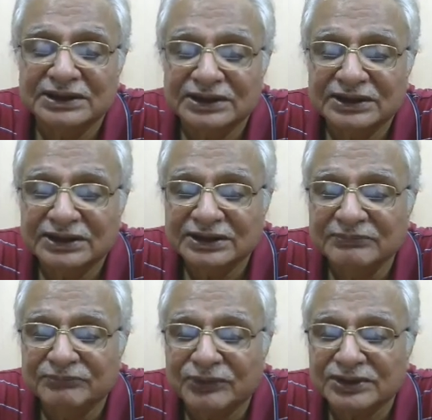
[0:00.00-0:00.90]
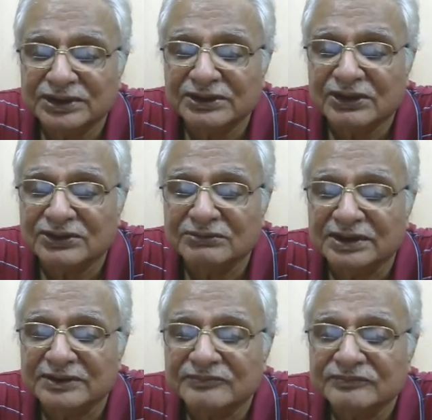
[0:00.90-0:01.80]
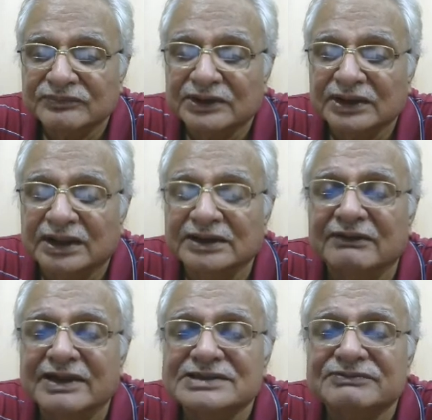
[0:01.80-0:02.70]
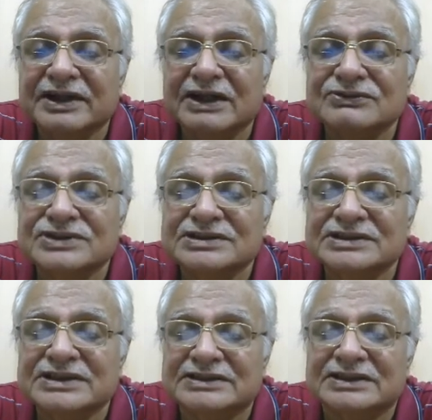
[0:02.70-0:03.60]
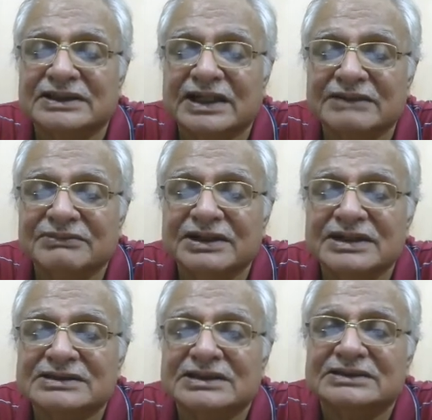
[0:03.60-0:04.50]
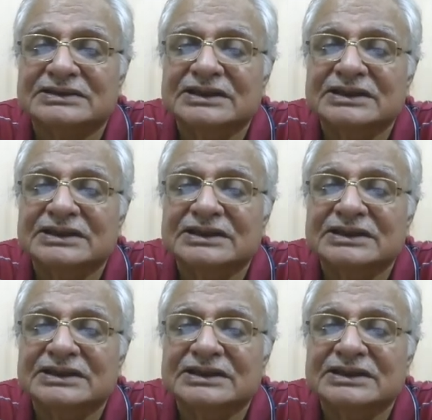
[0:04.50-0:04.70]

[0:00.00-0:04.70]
important document. Otherwise, warehouse receipt, etc., has been discussed.